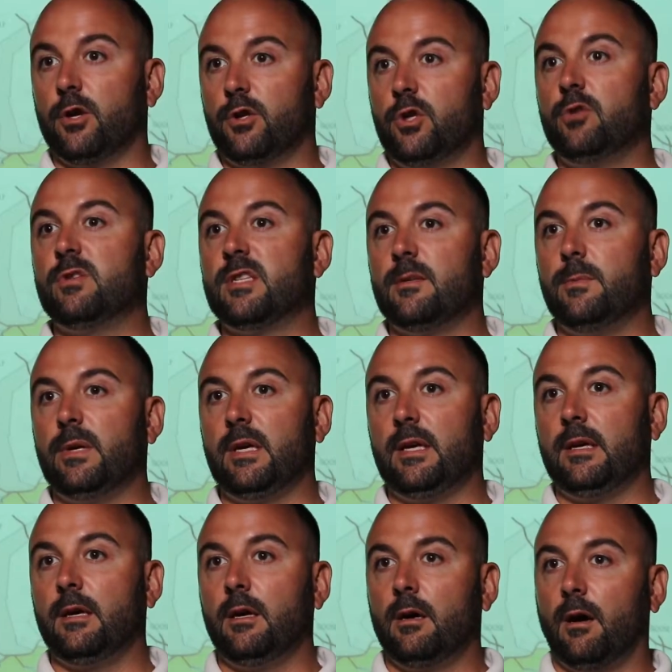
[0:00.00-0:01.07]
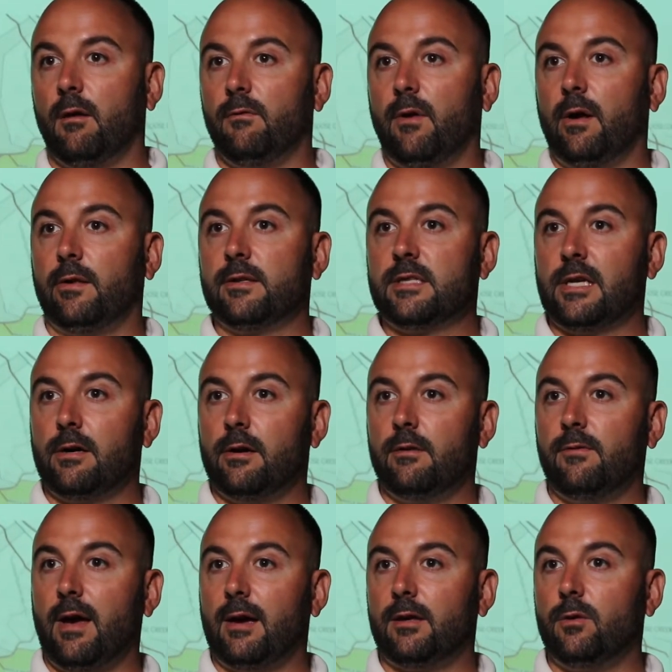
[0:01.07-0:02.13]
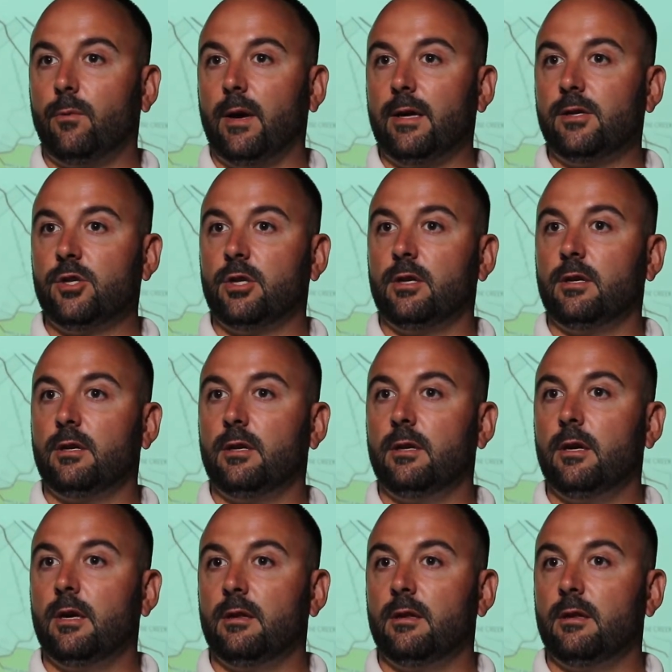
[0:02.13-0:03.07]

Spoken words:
used to be a voluntary evacuation